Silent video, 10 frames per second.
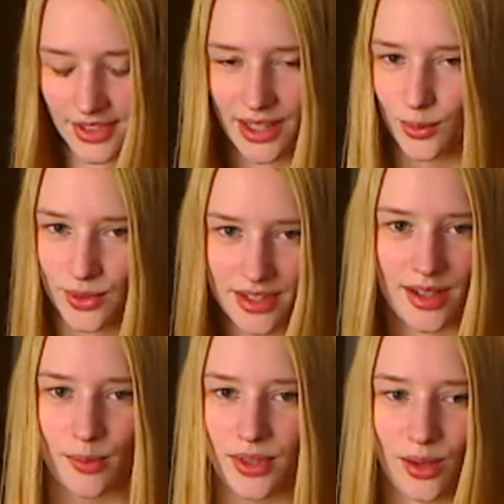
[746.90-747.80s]
I will
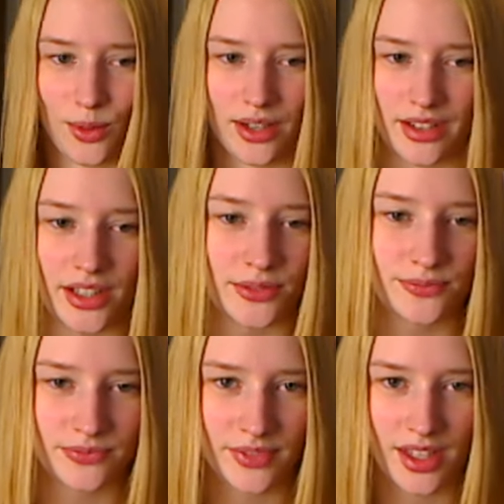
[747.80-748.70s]
stop being weird now.
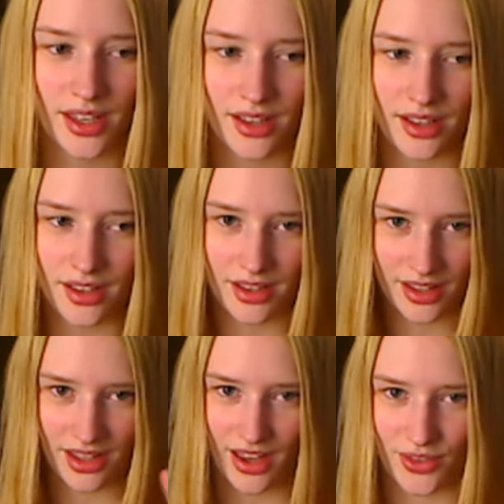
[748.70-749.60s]

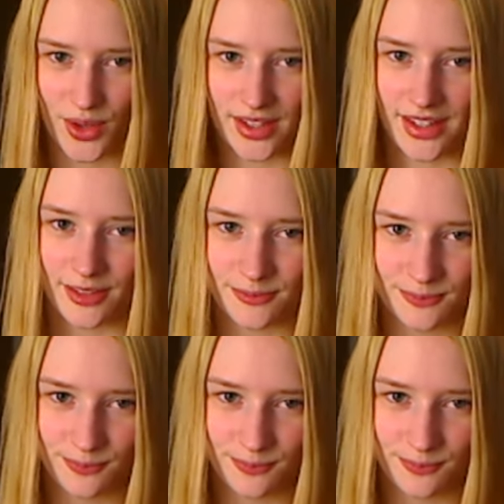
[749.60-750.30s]
Have a great day.